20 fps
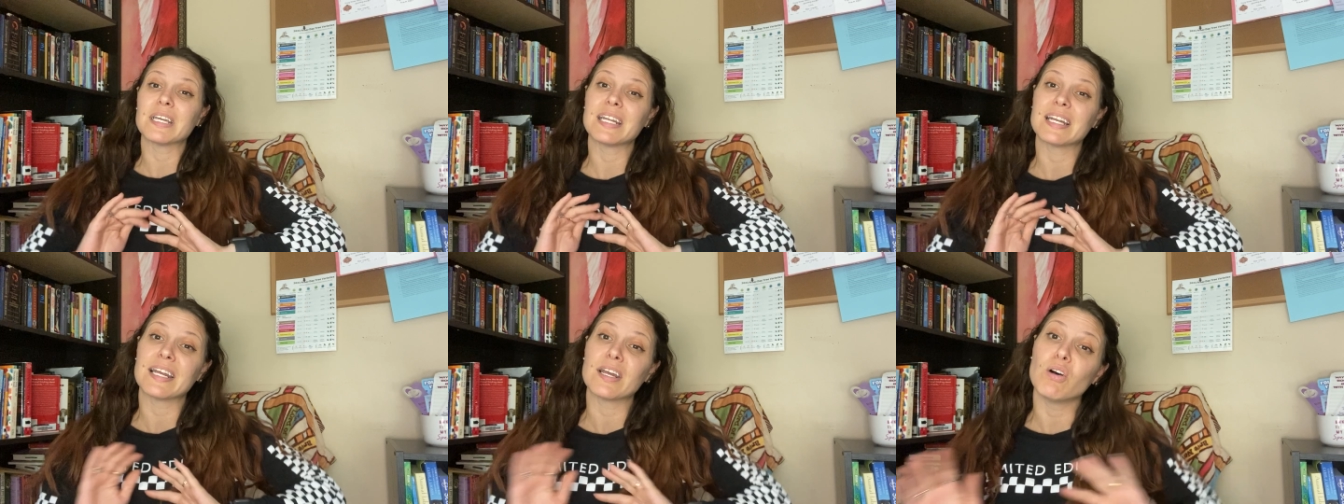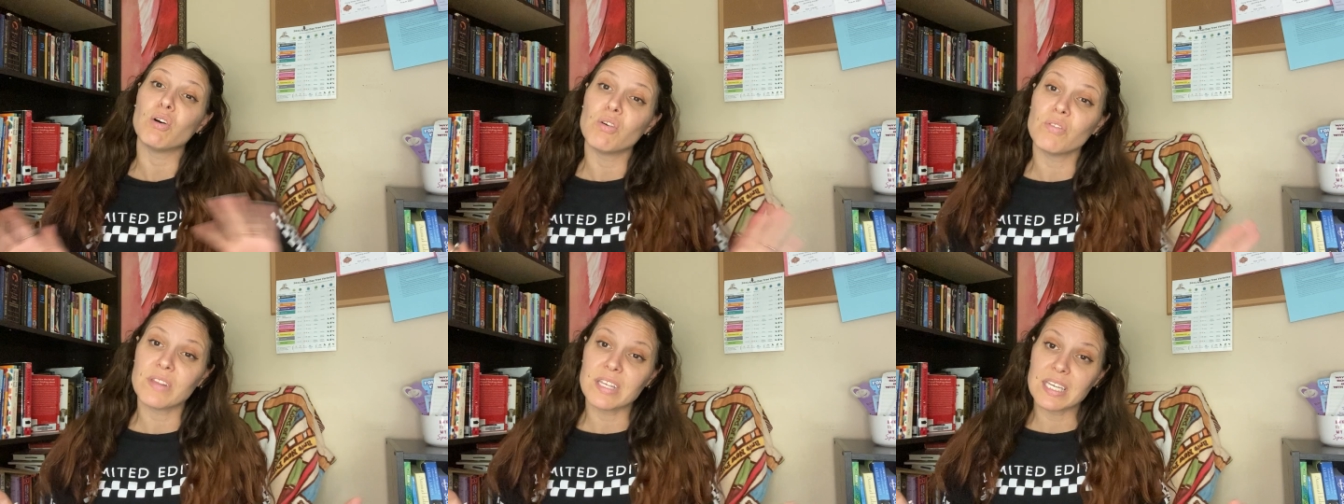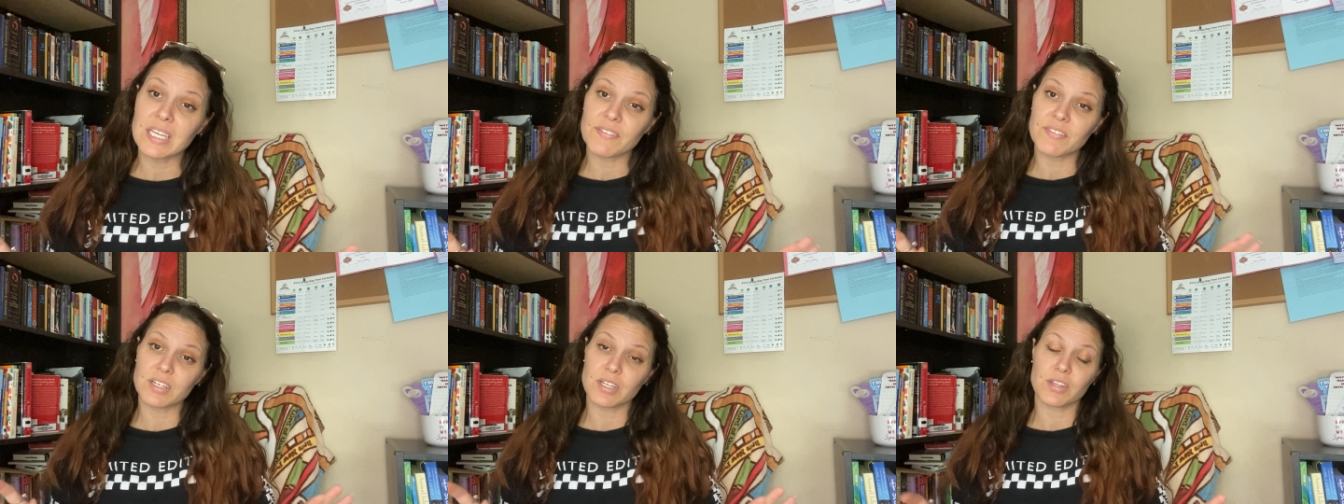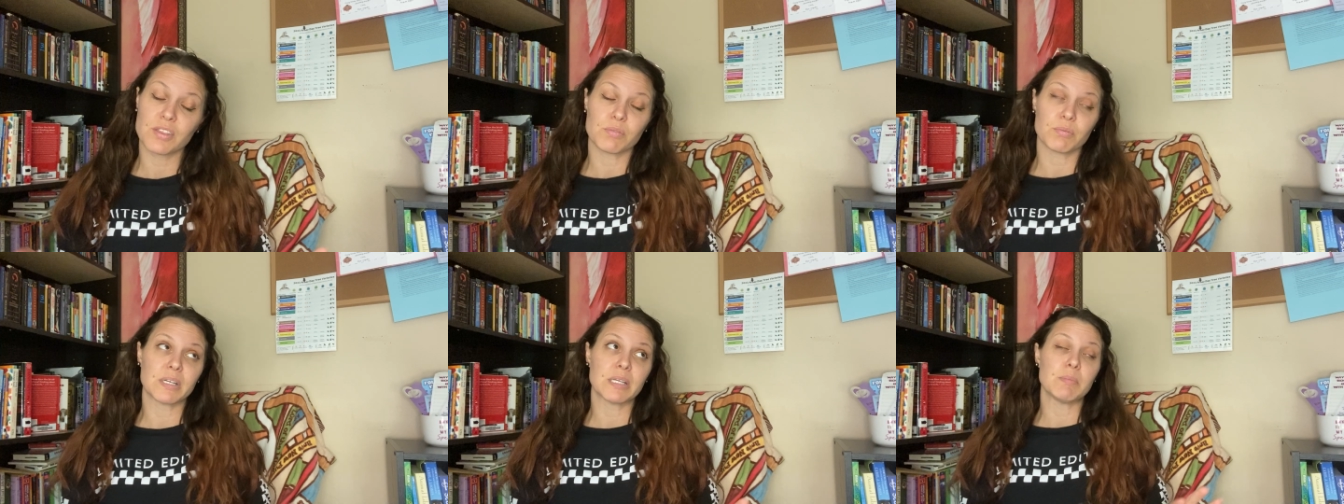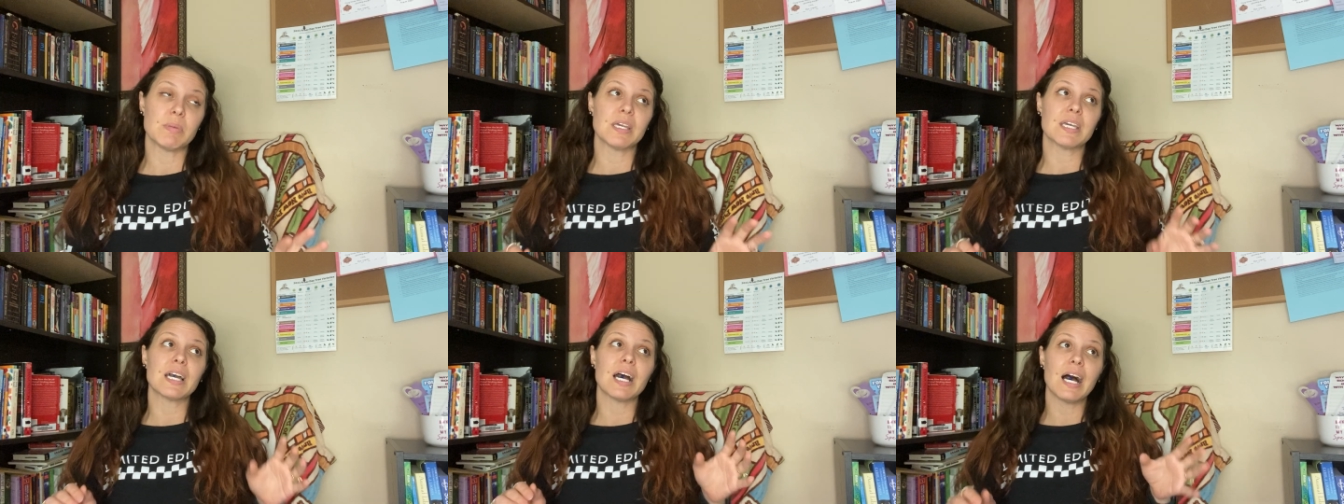and I only give it a 3
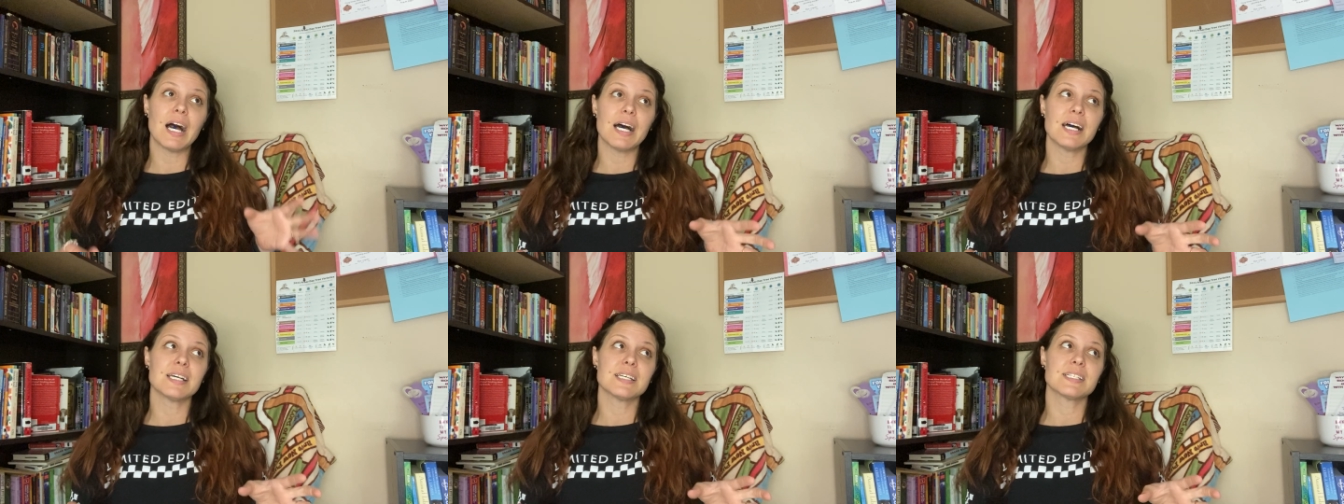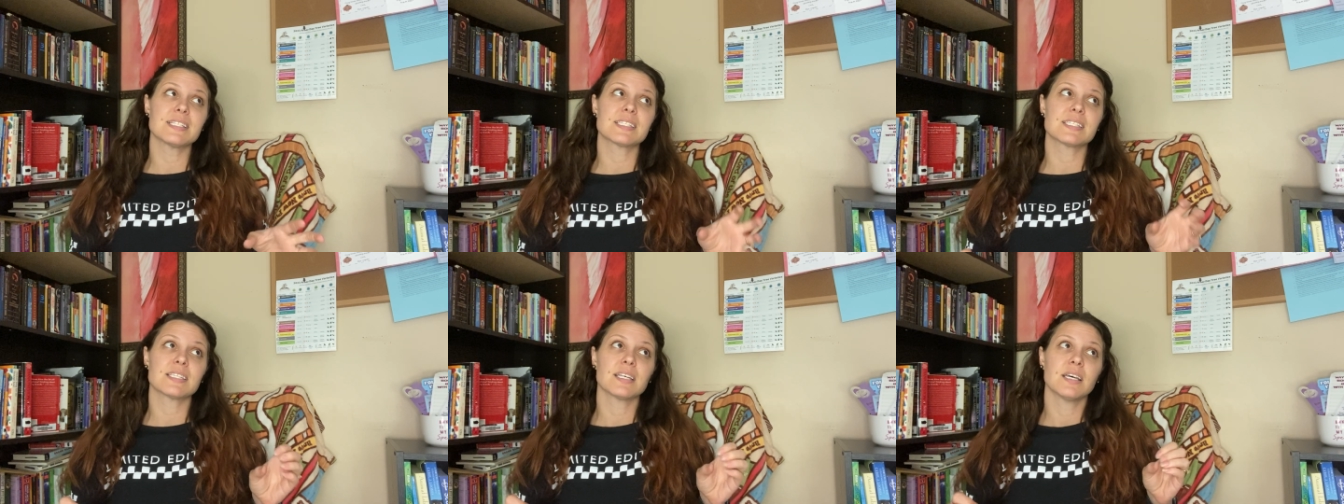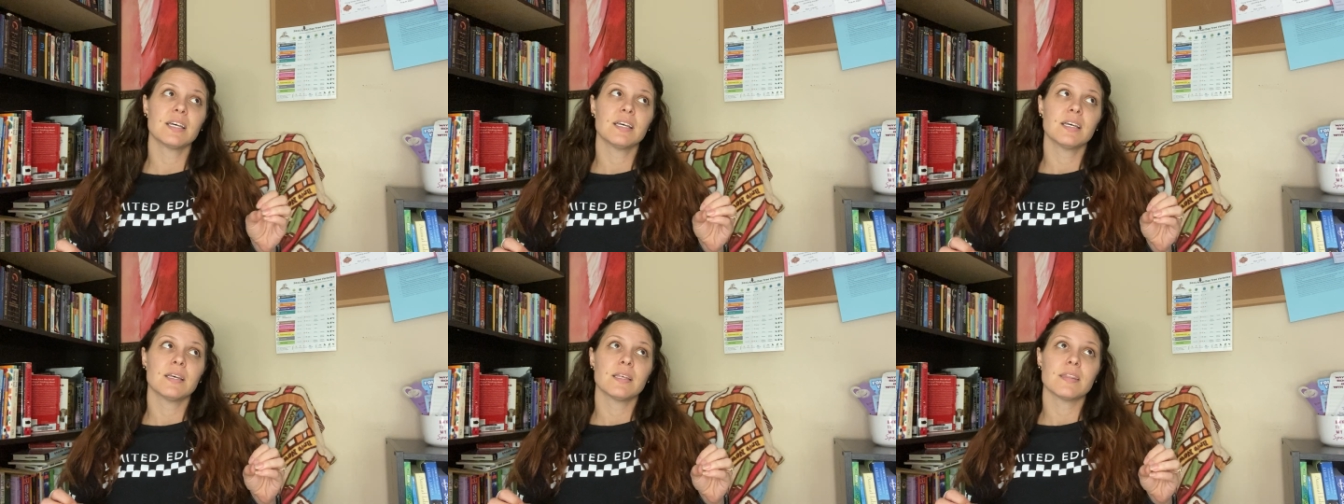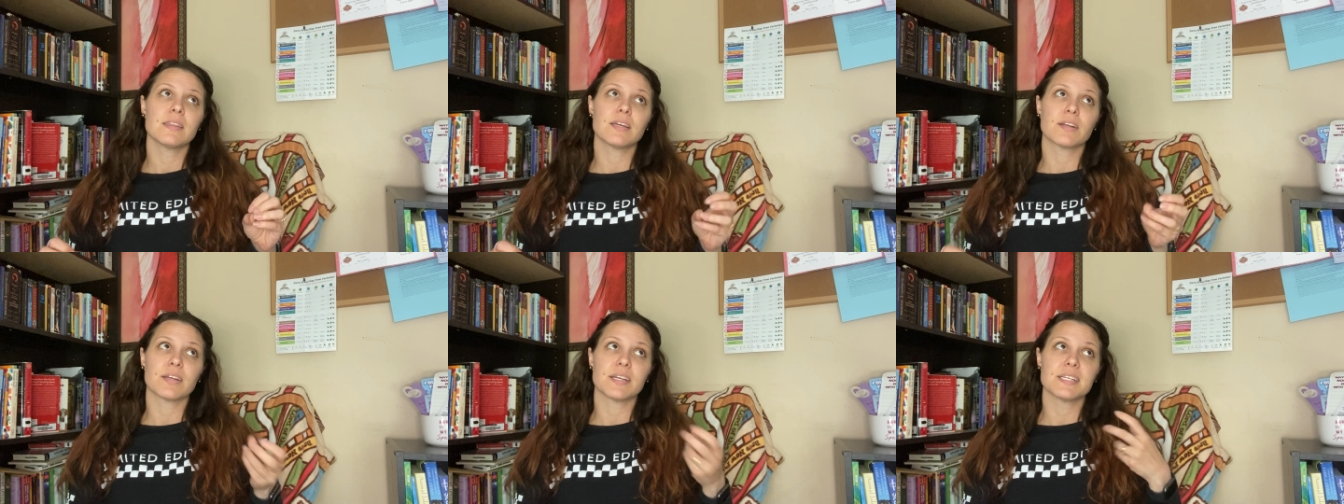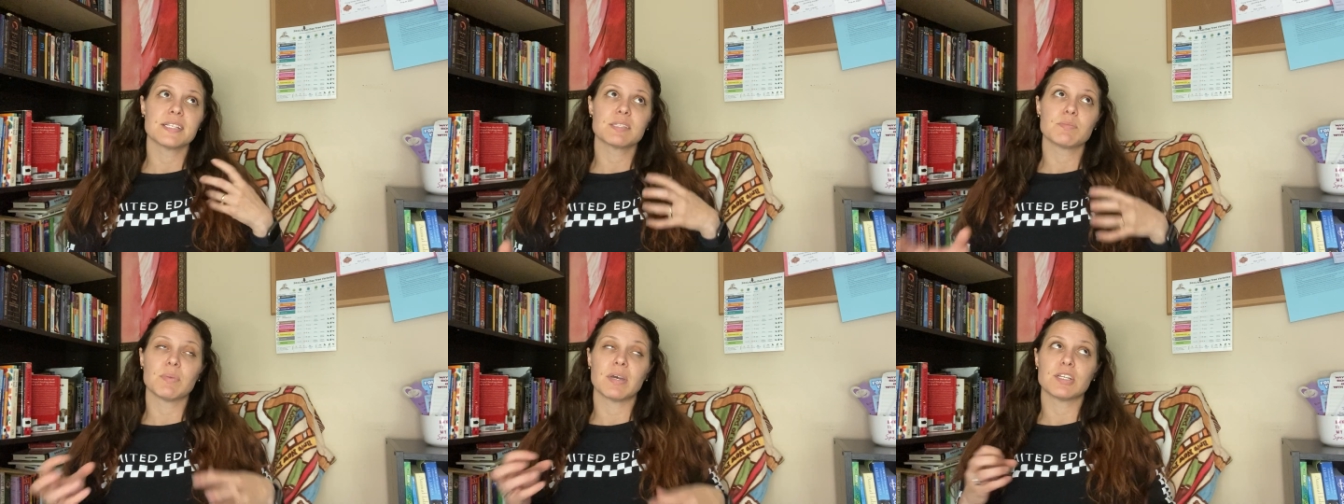because there
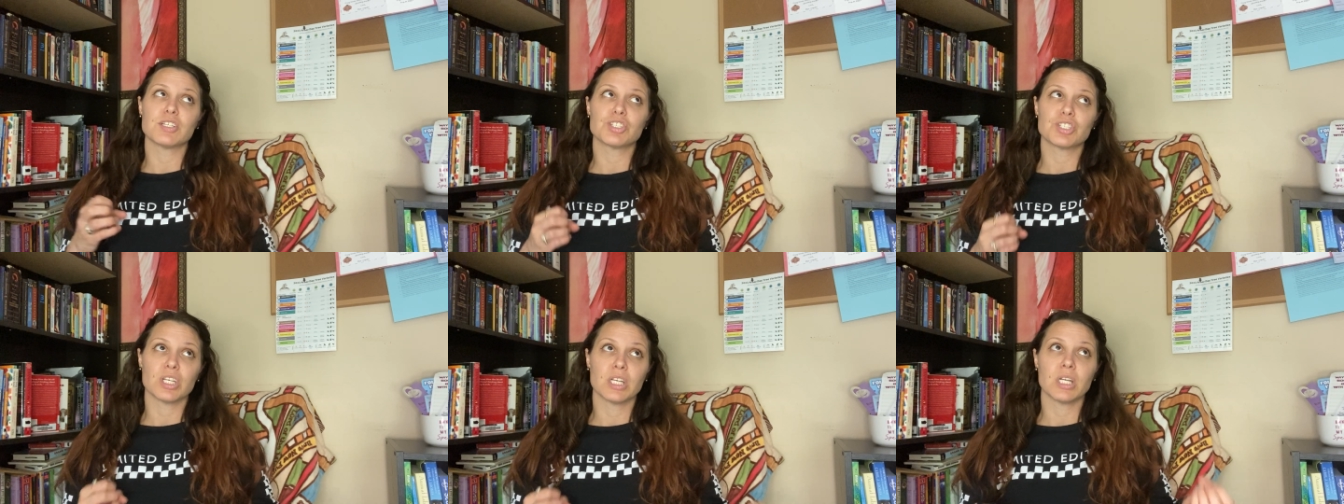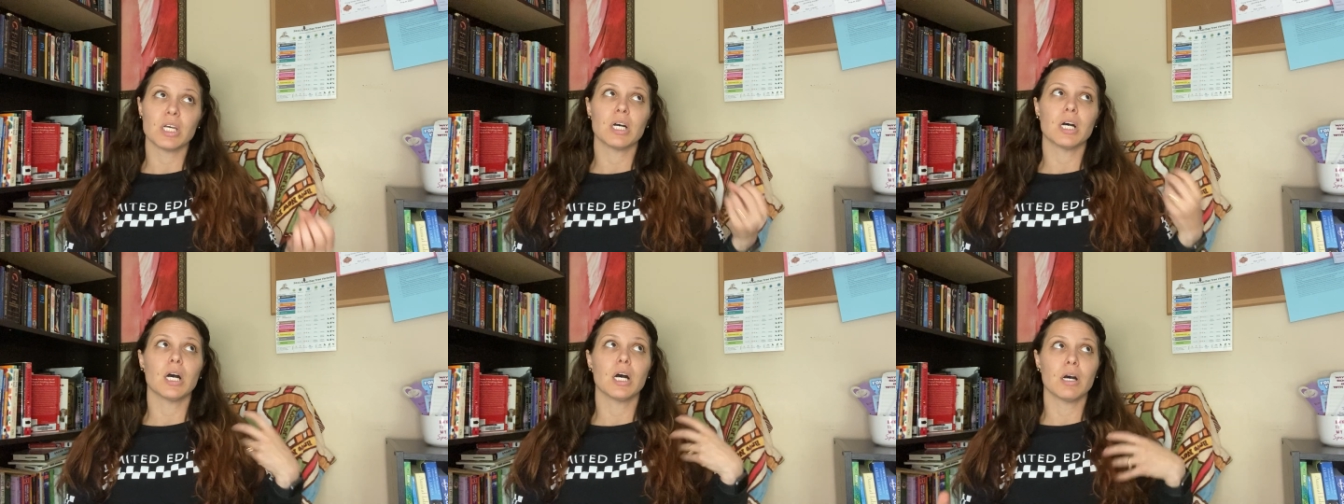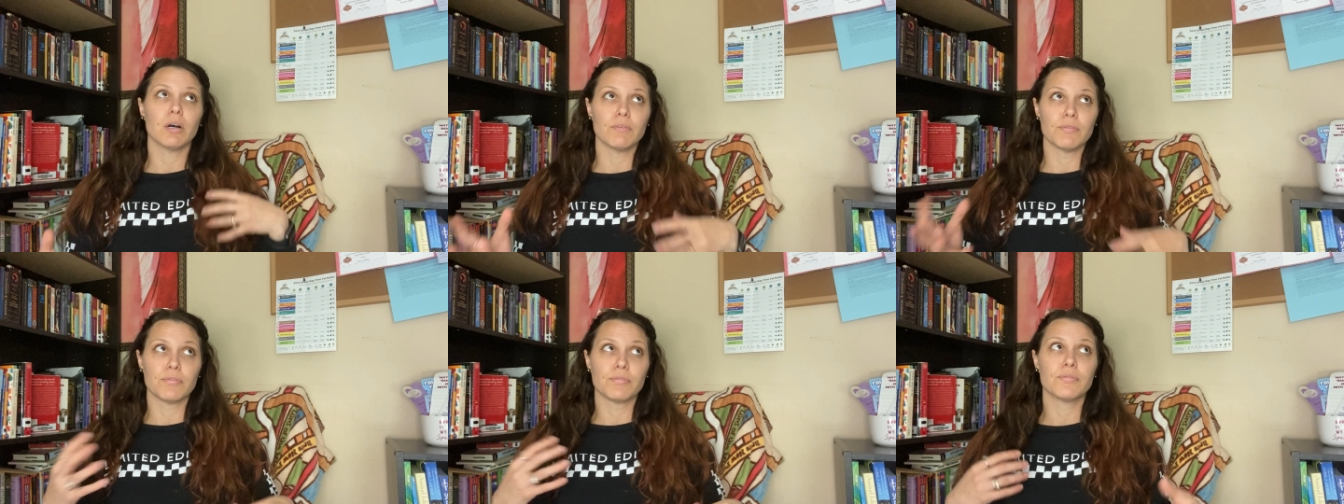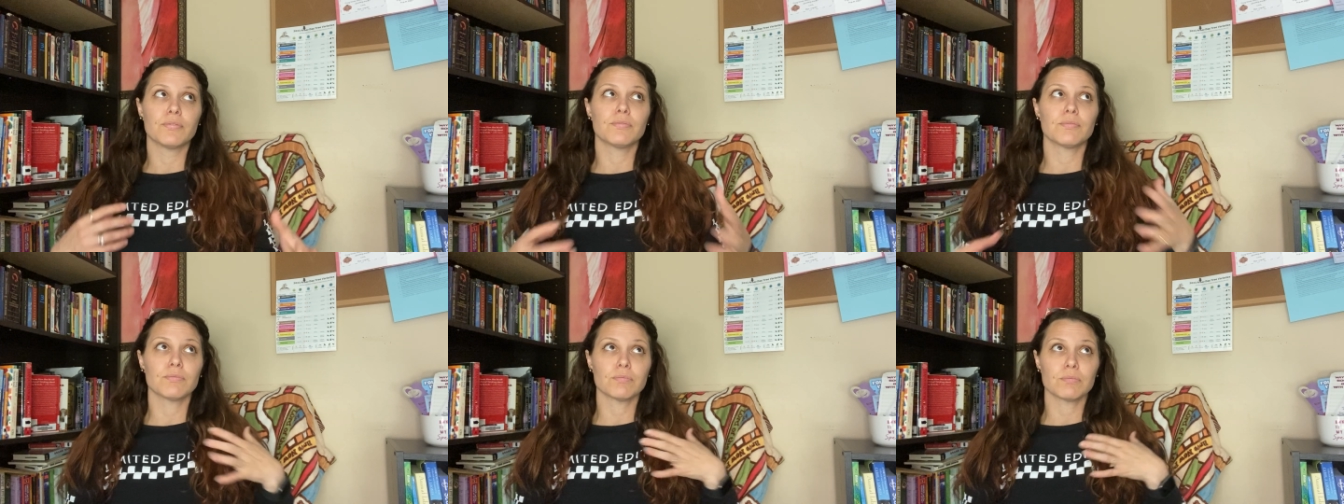is mention of,